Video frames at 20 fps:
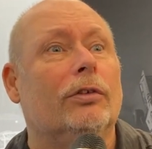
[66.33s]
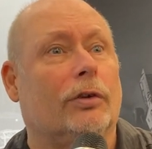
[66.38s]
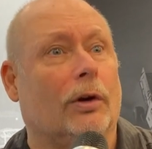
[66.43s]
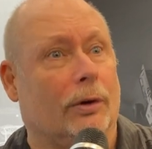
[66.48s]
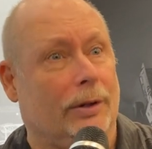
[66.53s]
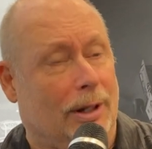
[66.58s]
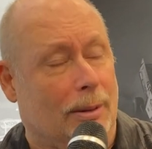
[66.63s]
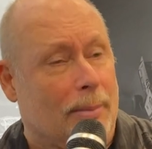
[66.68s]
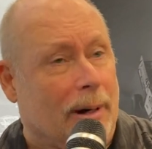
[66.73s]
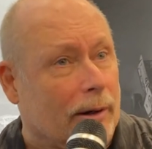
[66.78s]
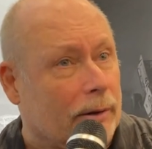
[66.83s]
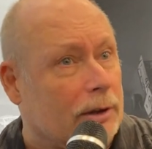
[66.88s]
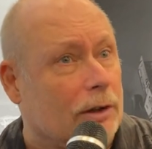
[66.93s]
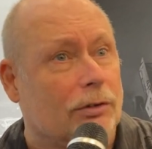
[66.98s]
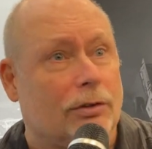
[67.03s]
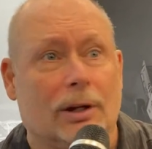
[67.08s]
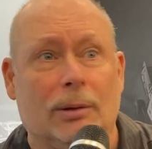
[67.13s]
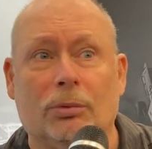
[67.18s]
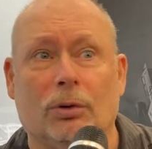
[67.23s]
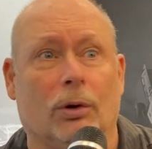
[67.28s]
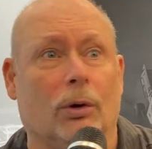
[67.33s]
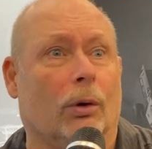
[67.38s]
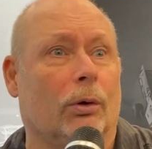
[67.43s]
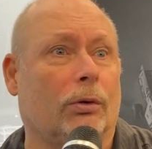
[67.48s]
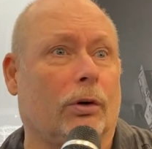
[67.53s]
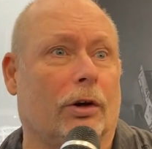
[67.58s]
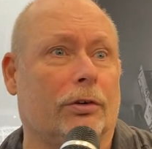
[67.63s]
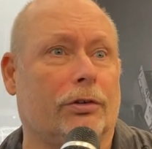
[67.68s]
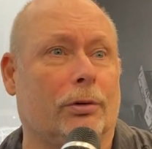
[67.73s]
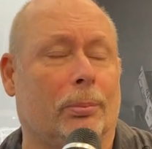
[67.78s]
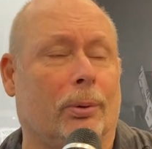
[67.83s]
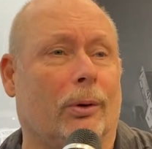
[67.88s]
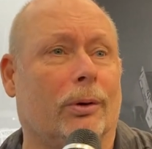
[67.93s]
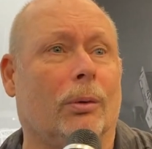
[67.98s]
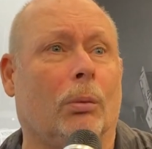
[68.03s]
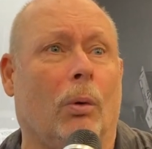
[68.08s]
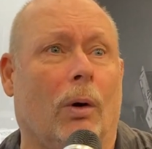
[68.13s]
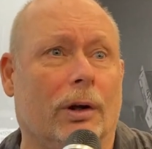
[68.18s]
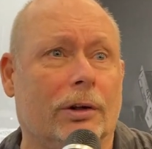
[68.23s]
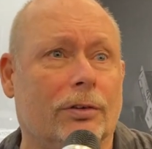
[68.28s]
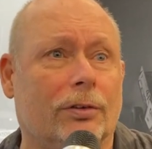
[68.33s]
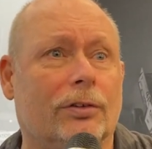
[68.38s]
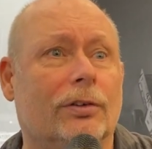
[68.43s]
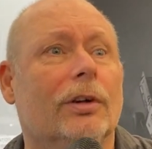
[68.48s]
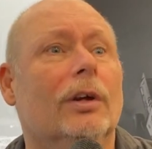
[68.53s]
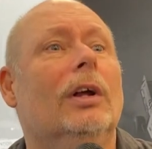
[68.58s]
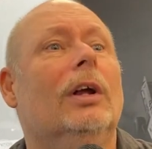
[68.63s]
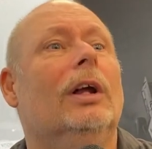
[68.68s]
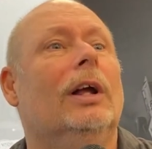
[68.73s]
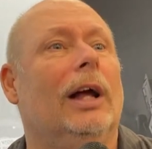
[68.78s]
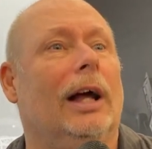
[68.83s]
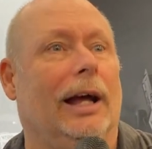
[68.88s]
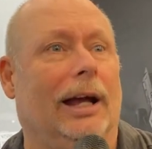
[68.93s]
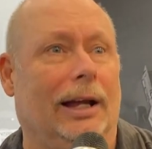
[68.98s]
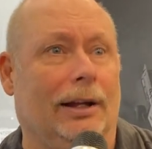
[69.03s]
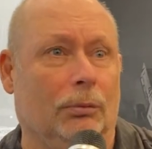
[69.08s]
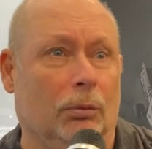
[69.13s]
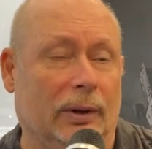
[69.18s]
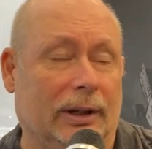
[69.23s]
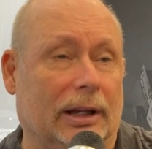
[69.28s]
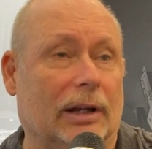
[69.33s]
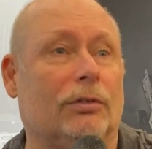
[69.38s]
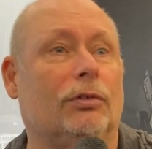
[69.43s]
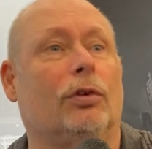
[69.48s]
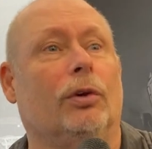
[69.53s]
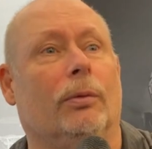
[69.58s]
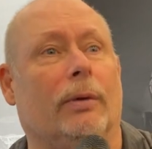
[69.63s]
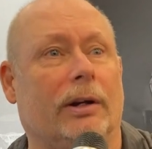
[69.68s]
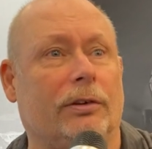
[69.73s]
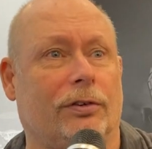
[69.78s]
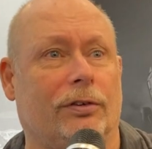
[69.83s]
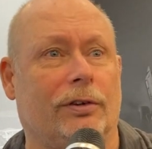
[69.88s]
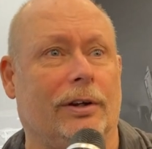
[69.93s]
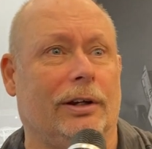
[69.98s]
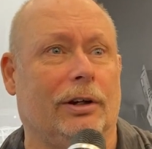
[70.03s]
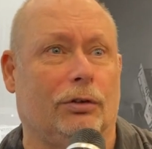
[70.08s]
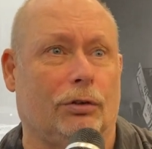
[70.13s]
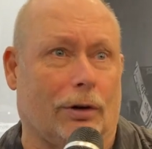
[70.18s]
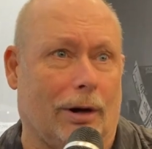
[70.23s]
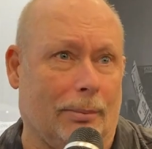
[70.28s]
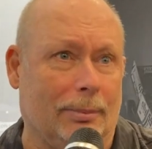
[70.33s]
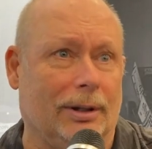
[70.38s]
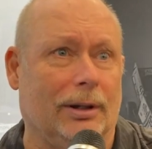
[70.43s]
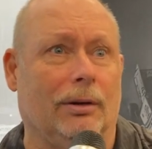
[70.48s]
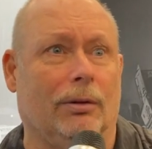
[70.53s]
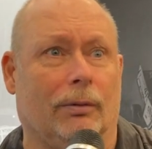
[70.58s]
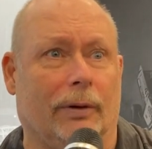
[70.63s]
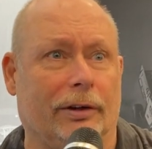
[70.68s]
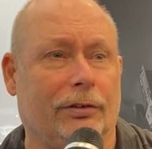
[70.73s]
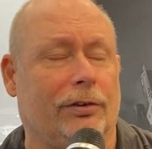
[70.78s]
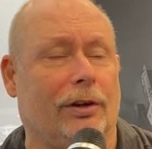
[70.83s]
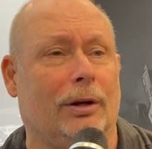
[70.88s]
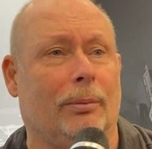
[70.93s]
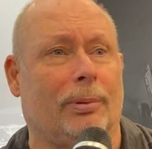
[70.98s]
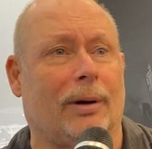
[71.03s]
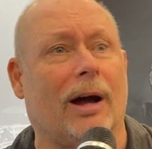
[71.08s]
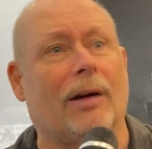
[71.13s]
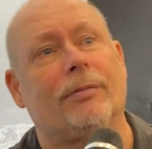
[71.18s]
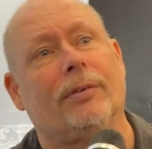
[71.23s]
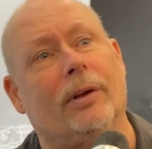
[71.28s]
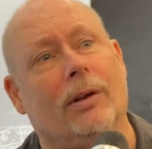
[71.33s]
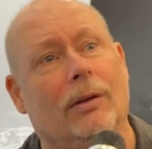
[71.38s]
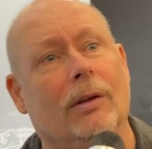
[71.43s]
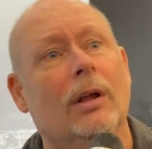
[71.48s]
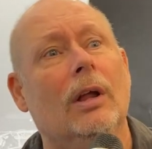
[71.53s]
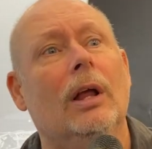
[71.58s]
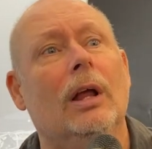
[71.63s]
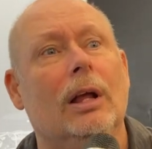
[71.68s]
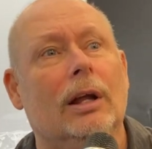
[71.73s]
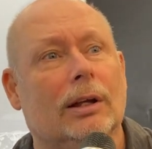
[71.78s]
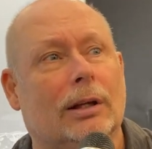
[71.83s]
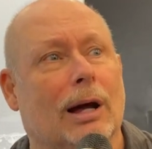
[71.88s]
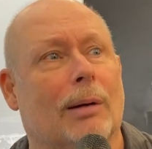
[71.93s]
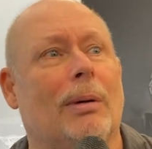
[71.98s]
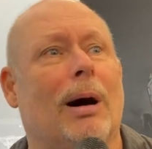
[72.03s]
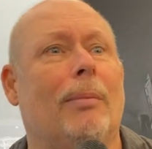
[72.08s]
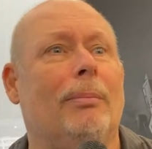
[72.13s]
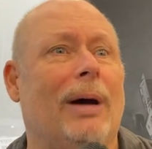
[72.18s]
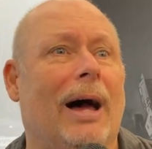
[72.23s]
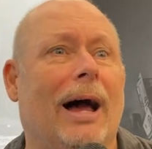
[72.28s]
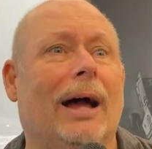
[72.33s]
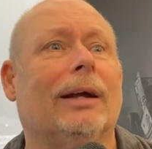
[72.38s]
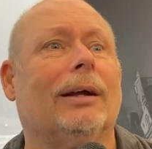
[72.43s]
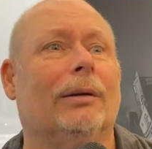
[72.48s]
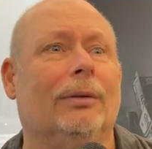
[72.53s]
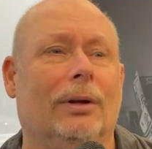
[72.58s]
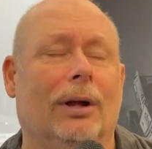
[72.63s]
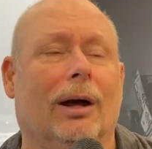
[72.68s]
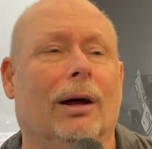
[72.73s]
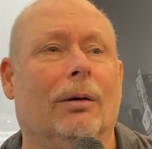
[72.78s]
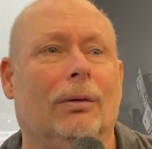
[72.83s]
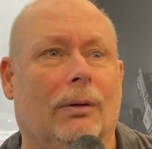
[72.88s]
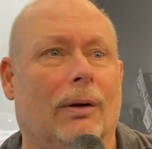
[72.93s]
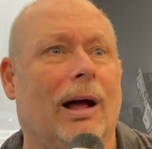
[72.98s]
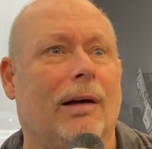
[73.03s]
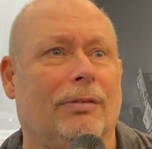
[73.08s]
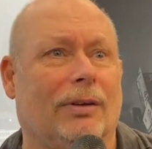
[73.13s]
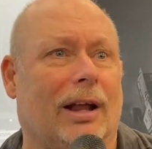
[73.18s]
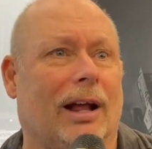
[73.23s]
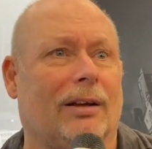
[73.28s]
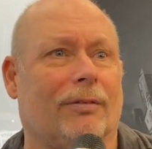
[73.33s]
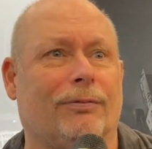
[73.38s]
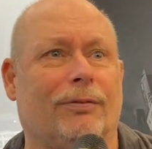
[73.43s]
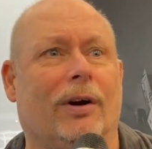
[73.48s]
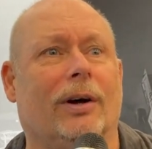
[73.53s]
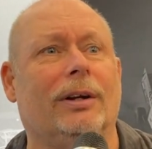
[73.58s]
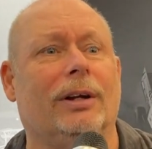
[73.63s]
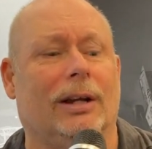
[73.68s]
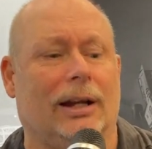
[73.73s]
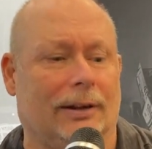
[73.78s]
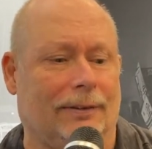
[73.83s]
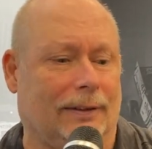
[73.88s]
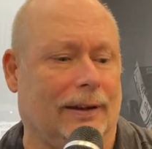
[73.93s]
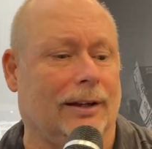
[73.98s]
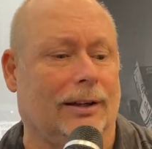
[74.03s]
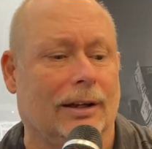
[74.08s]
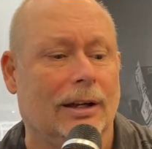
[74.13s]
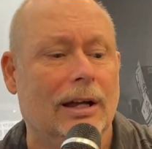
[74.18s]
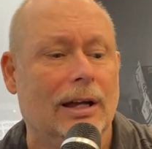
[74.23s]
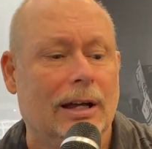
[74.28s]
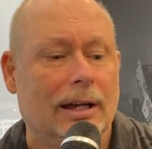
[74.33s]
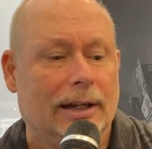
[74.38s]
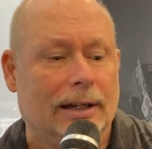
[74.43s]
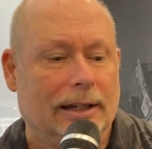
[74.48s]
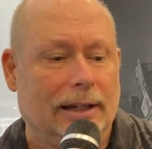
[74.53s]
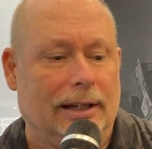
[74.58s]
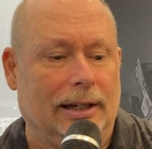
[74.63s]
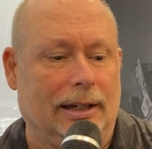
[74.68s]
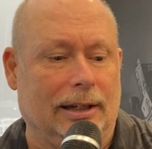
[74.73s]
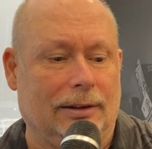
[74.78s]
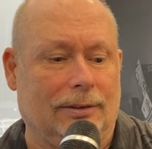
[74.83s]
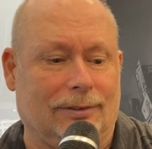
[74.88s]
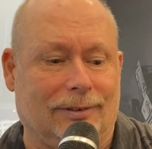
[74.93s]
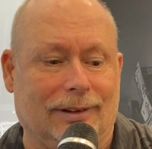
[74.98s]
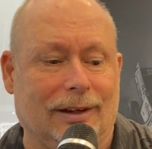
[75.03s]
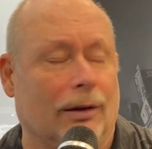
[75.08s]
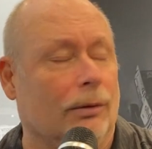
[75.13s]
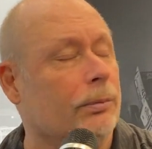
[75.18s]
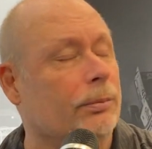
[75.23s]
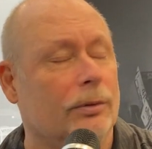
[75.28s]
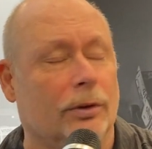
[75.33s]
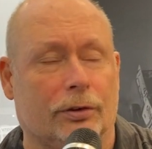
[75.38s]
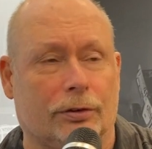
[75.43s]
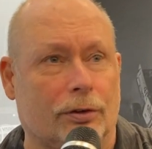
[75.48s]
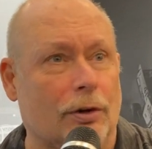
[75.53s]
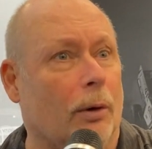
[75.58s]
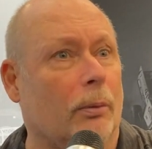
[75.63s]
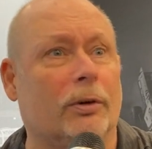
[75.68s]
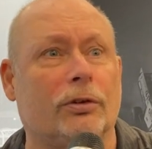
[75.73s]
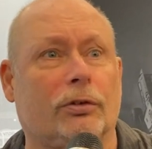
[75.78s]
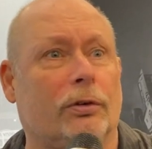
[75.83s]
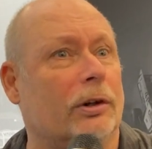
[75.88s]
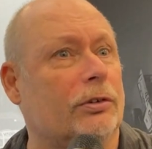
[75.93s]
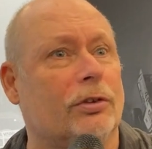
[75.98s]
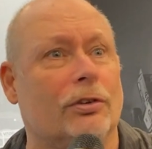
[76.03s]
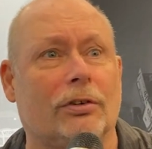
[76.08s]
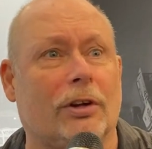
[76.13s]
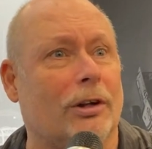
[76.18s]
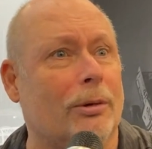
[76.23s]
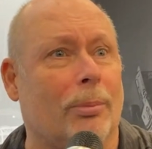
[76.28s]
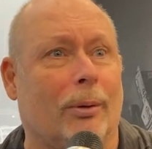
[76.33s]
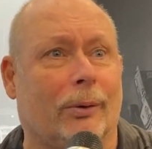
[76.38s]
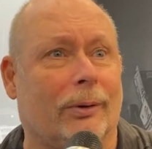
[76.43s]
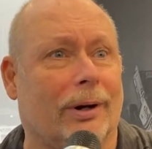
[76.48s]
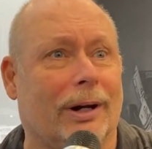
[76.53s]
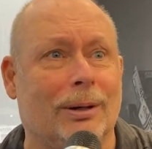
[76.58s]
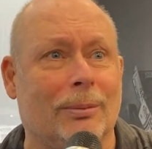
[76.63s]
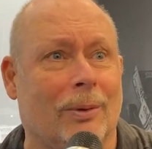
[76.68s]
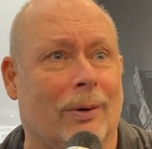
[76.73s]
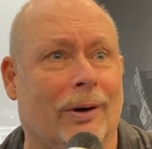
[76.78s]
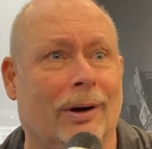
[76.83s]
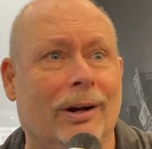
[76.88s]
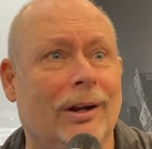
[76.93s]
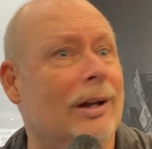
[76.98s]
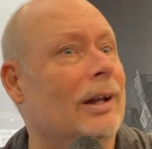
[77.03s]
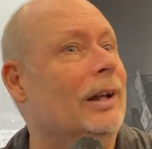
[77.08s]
So the American teams will go across the border once, and we get two races in at Drummond and a race in at Brockville. Come on back, and we'll have a lot of fun, and I think... It's, you know, there's no restrictions on the border anymore.